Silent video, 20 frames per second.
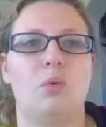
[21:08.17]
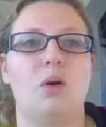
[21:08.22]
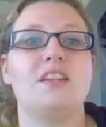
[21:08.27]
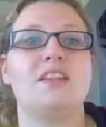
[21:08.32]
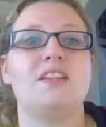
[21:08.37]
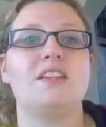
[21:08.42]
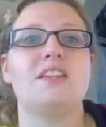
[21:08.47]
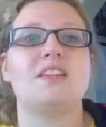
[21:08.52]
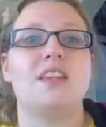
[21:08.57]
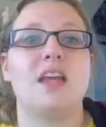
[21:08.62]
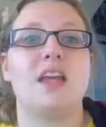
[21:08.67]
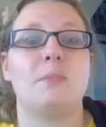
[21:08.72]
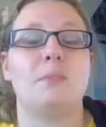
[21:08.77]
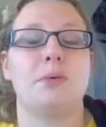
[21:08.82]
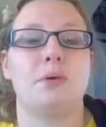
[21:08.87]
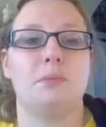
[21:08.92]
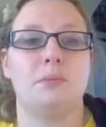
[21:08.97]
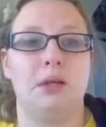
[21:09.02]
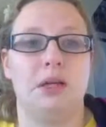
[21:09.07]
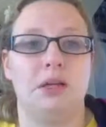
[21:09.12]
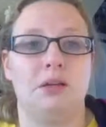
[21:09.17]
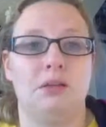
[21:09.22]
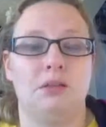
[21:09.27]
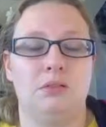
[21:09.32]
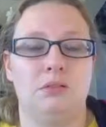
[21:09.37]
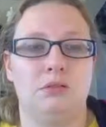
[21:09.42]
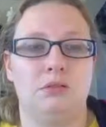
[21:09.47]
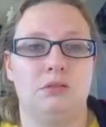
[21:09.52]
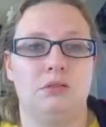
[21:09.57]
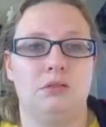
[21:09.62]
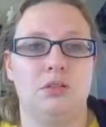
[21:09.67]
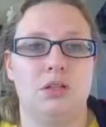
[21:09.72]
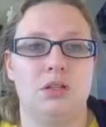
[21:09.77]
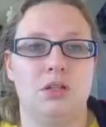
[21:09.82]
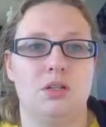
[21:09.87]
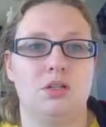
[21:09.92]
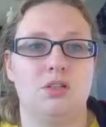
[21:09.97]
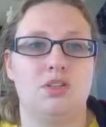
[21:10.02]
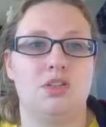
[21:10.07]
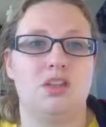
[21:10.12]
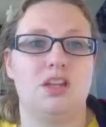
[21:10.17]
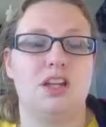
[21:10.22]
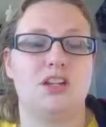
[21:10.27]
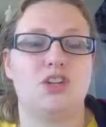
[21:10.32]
a sample mean, so that's your